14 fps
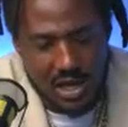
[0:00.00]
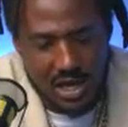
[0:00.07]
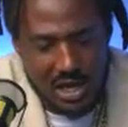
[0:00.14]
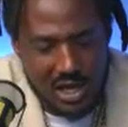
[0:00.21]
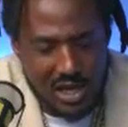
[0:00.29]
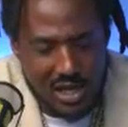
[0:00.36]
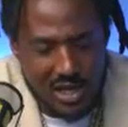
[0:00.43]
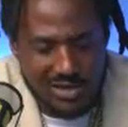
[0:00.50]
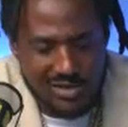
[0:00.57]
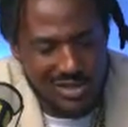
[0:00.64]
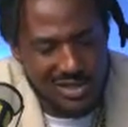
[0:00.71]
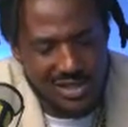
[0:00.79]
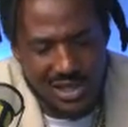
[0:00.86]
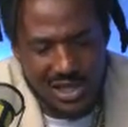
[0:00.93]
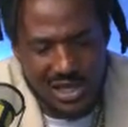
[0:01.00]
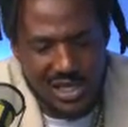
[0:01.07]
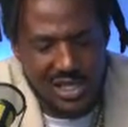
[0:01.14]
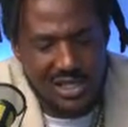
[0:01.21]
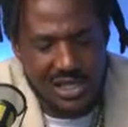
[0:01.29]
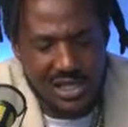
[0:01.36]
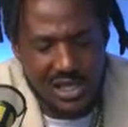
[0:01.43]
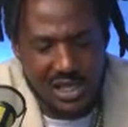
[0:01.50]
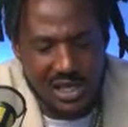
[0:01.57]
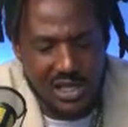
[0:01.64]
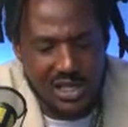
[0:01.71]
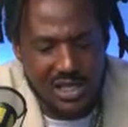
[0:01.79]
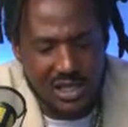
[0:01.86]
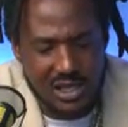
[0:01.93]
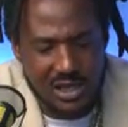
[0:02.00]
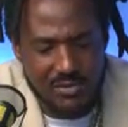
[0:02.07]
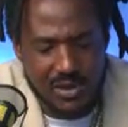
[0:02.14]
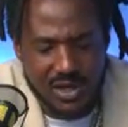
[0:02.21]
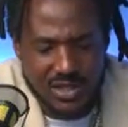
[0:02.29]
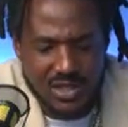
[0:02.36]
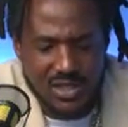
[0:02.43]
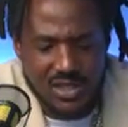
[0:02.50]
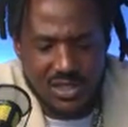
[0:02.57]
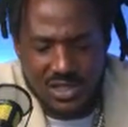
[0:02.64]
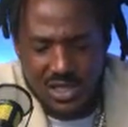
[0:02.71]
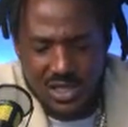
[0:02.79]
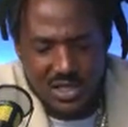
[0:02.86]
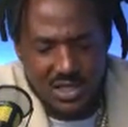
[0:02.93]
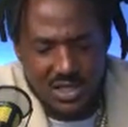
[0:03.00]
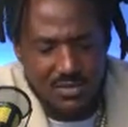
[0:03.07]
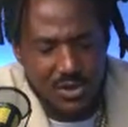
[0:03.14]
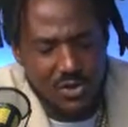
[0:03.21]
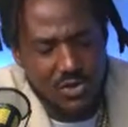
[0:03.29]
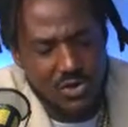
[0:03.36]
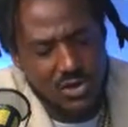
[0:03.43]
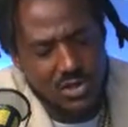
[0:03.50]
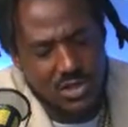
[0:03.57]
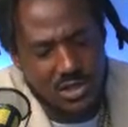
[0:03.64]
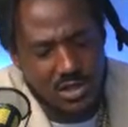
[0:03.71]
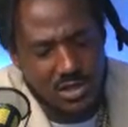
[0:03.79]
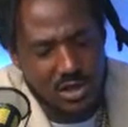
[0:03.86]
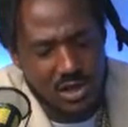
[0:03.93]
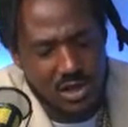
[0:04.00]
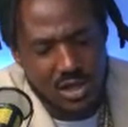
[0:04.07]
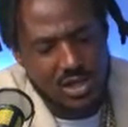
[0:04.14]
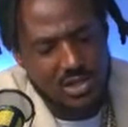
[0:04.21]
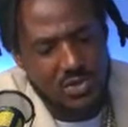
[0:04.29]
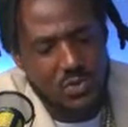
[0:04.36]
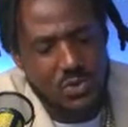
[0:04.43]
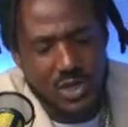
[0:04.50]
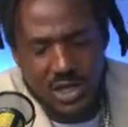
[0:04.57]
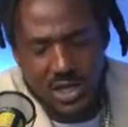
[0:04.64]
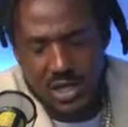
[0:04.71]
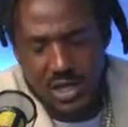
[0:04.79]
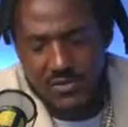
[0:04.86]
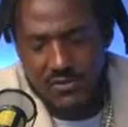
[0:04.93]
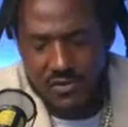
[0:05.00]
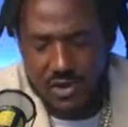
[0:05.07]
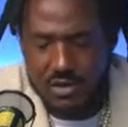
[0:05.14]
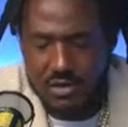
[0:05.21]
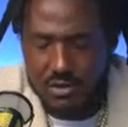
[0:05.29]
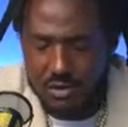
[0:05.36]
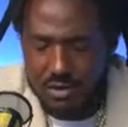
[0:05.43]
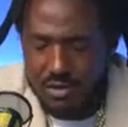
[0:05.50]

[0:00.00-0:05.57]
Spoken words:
And just anything, man, just attending seminars and tweaking in that field.